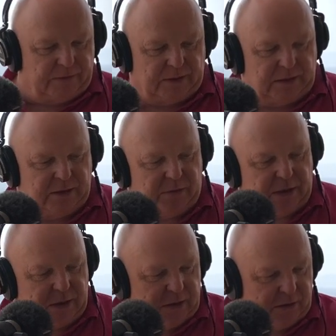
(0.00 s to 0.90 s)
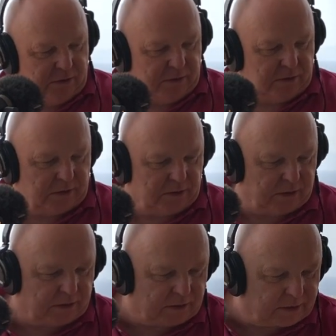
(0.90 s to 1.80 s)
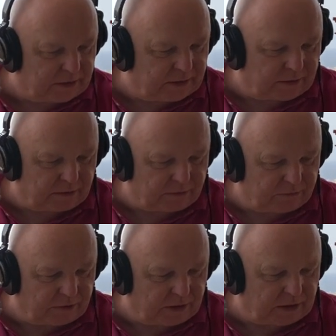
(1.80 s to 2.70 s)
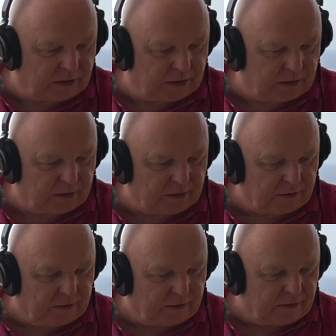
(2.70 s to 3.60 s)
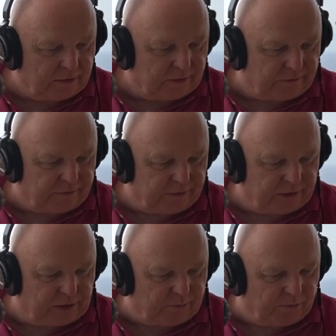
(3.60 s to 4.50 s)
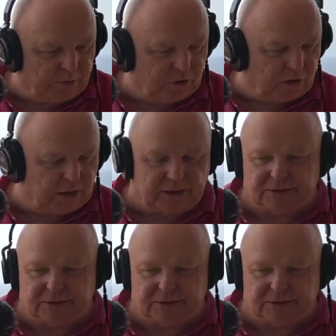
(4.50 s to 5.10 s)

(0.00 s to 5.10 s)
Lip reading: There we go. Take three. Fear the bull.